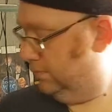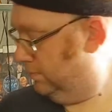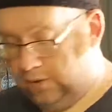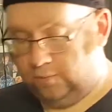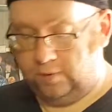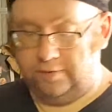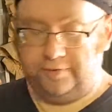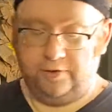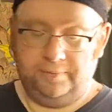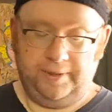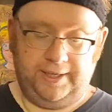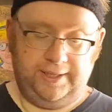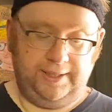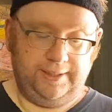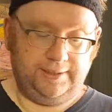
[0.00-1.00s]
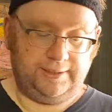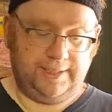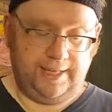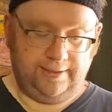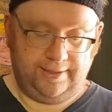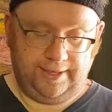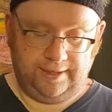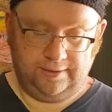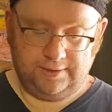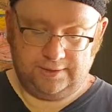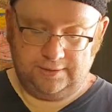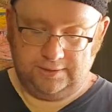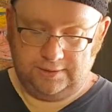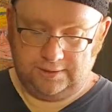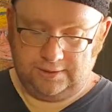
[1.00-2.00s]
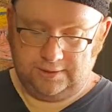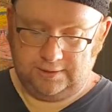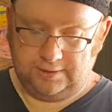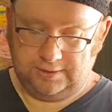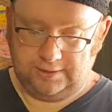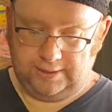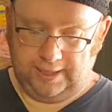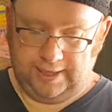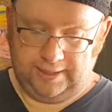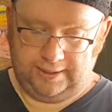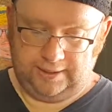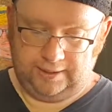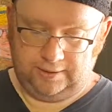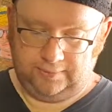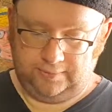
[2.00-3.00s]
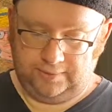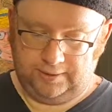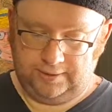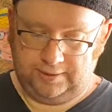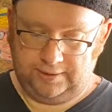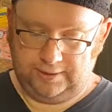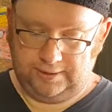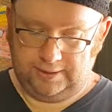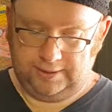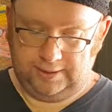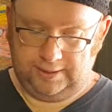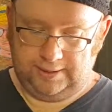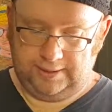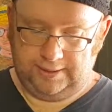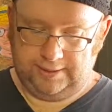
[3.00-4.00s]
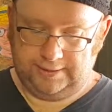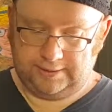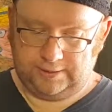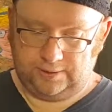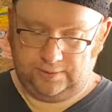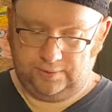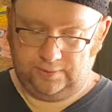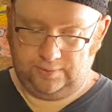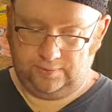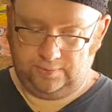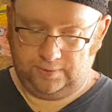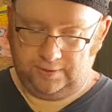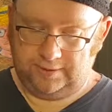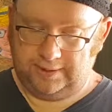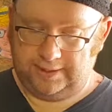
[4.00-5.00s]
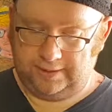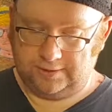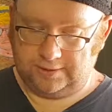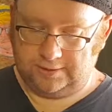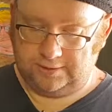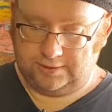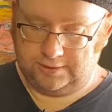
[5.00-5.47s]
10,000 and the other one is 1,000.